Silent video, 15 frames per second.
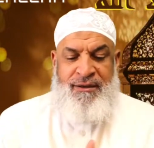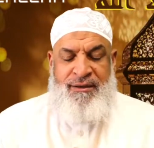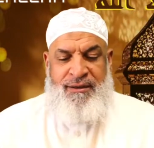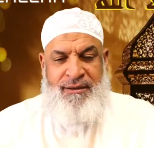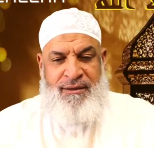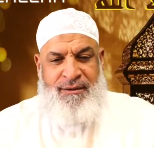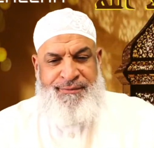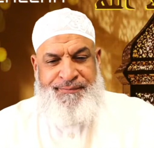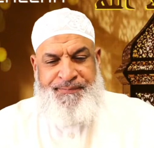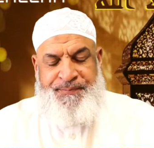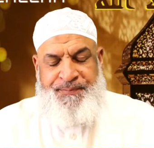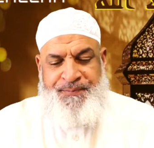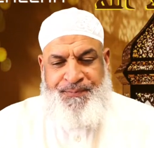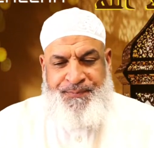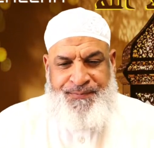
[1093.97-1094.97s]

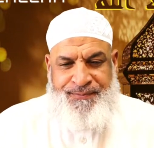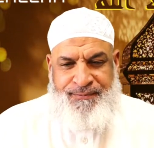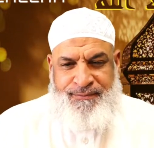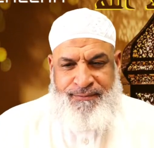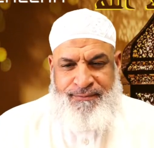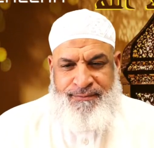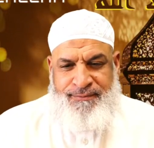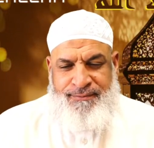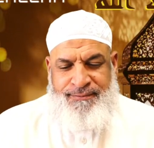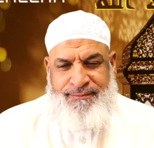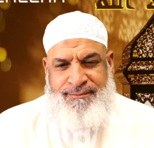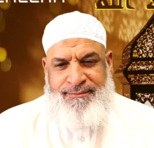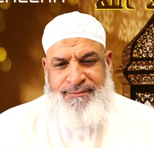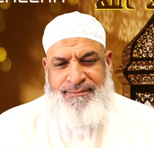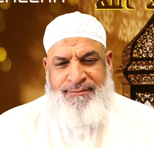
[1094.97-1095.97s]

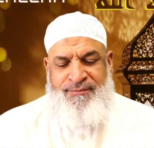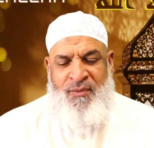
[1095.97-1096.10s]
No one is speaking in this clip.